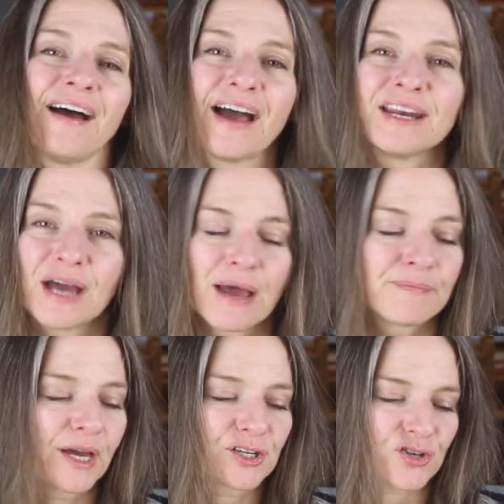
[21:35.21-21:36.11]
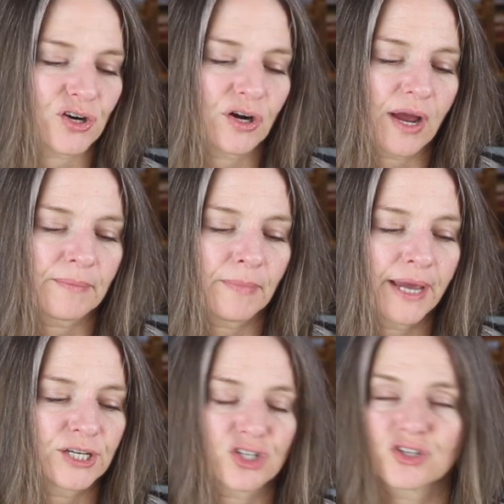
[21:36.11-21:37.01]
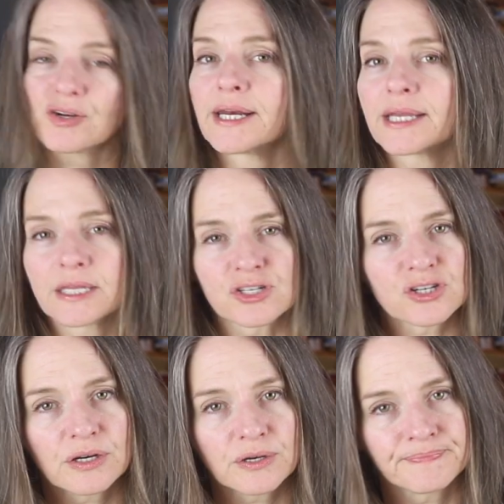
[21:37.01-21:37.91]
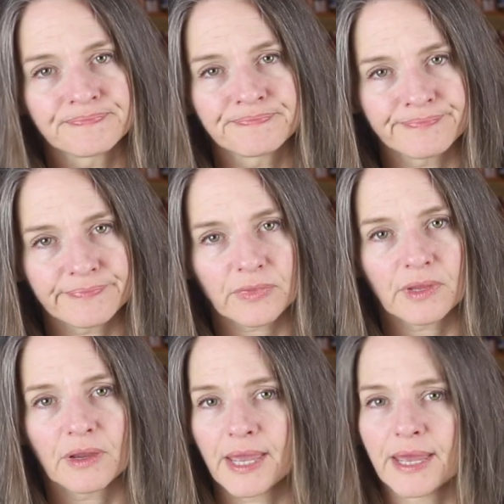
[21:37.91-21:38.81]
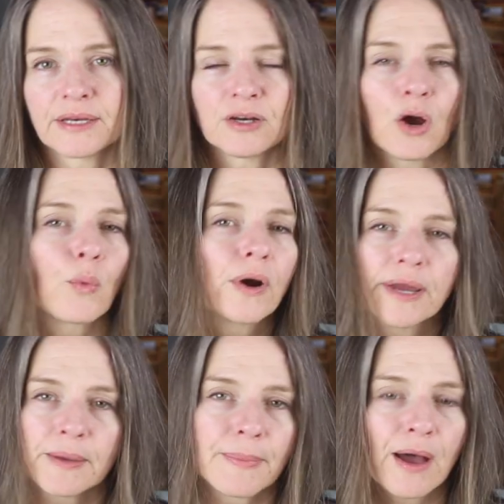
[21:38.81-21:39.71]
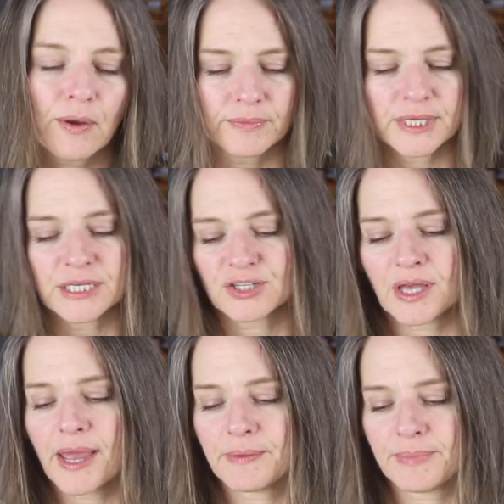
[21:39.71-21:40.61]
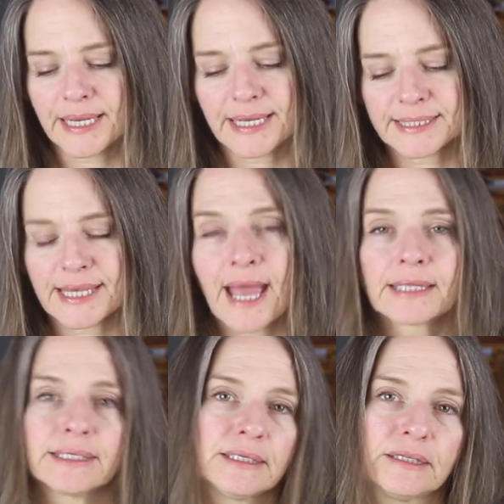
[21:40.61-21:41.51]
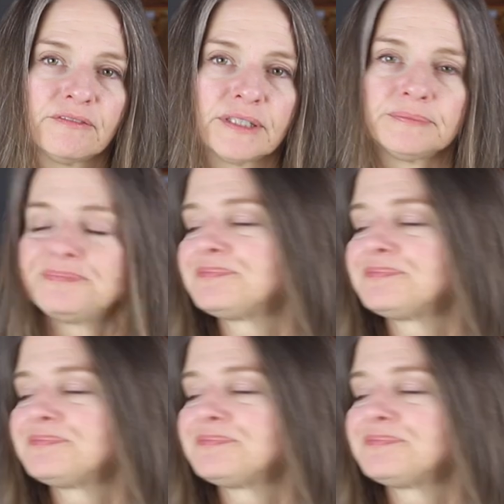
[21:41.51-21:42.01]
I am not sure. I might just try to Kitchener and not worry about each side being exactly even.